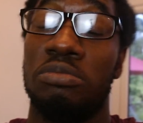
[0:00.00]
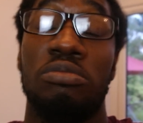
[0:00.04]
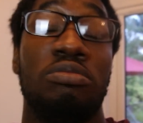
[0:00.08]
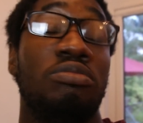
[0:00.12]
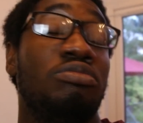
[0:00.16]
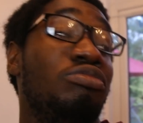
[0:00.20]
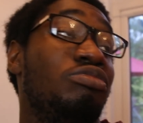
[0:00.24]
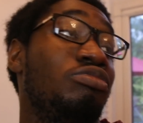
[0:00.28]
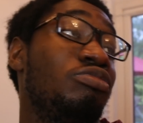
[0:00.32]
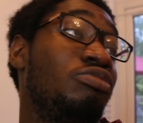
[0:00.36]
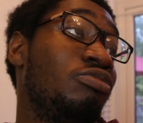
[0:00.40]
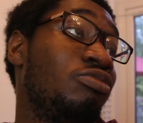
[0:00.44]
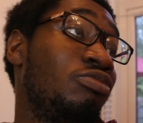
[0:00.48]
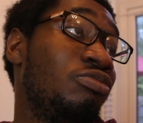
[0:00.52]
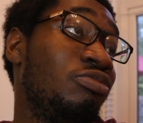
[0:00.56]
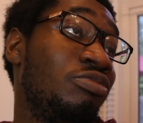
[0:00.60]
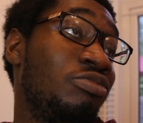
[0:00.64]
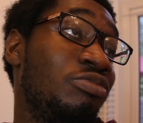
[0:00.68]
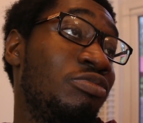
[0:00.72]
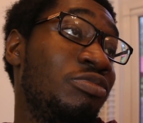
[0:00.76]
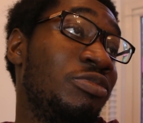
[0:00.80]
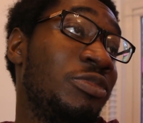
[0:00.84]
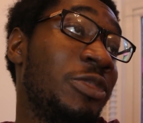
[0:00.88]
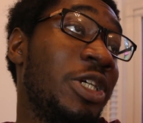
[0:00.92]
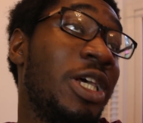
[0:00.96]

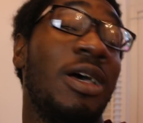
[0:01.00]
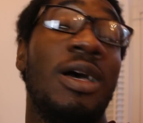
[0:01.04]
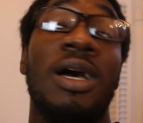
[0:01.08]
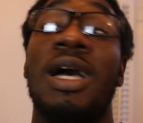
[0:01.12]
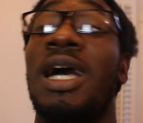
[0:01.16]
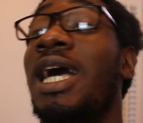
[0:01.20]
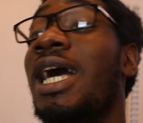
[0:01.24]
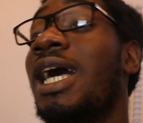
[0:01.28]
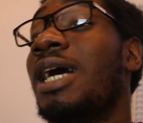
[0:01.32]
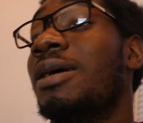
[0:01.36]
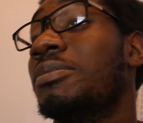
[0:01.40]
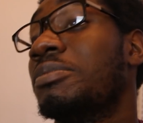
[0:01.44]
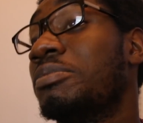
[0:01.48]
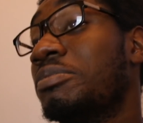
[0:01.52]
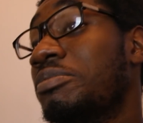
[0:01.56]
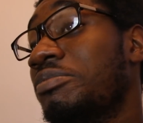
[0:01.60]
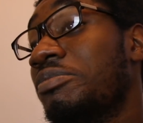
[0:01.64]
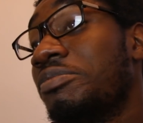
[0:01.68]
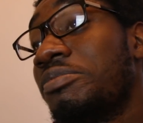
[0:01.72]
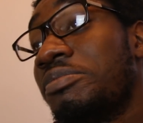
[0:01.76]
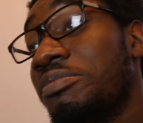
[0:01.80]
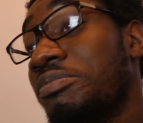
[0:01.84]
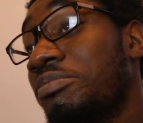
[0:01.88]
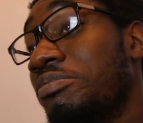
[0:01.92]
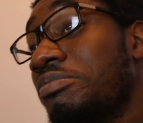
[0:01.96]
peripherals. I literally
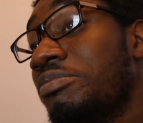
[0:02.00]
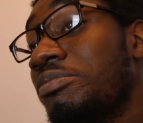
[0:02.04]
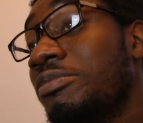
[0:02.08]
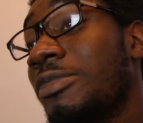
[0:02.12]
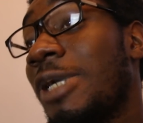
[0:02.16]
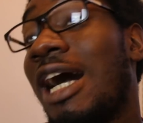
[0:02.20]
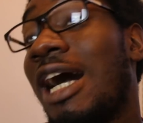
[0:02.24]
only need